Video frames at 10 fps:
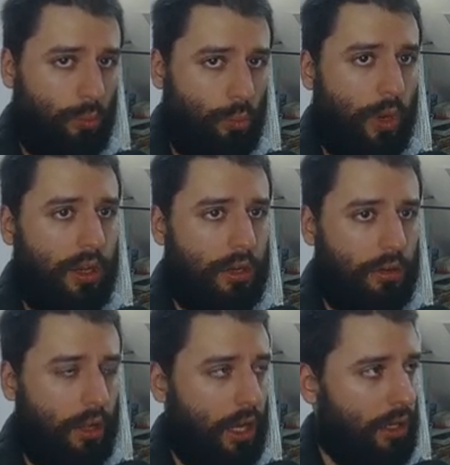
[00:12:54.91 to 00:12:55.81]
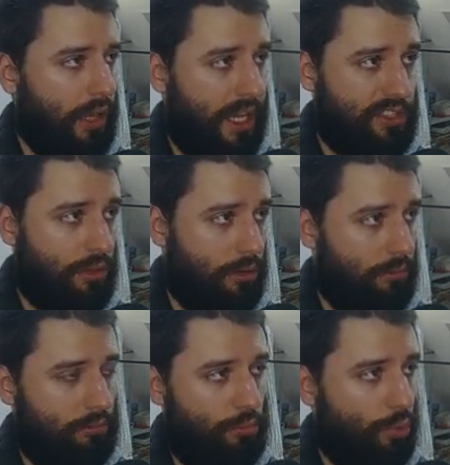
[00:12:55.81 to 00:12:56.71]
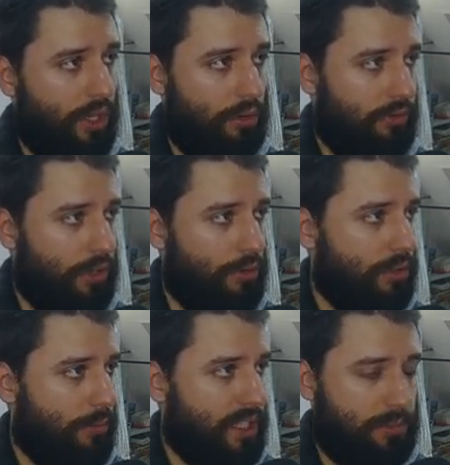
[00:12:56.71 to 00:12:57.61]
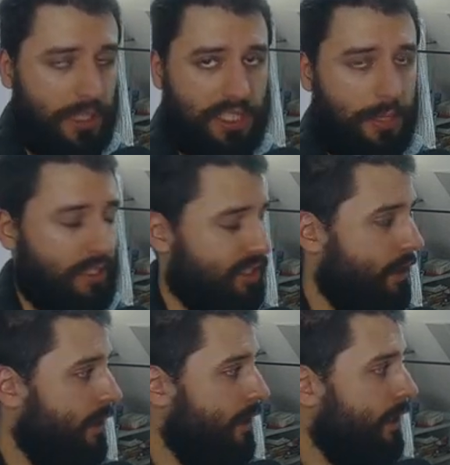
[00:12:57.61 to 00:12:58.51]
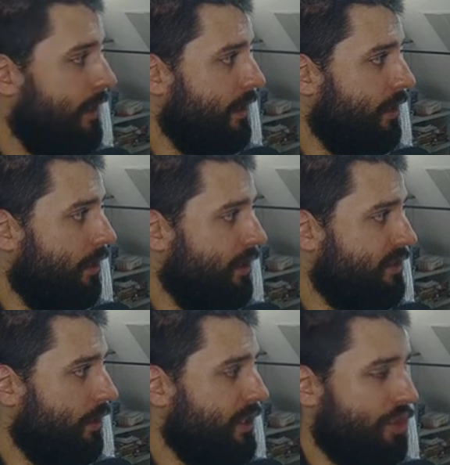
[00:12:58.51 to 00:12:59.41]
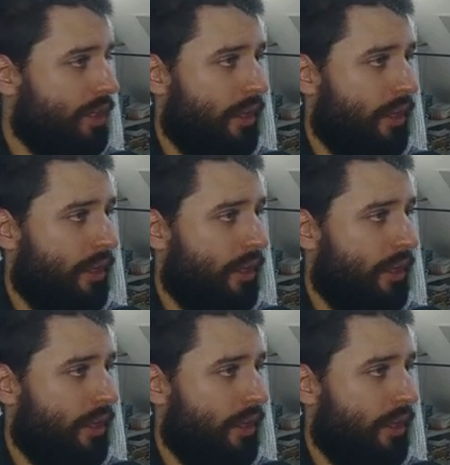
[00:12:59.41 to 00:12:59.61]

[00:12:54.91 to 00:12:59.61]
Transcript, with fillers: when I last reconfigured my Spacemacs uh, installation,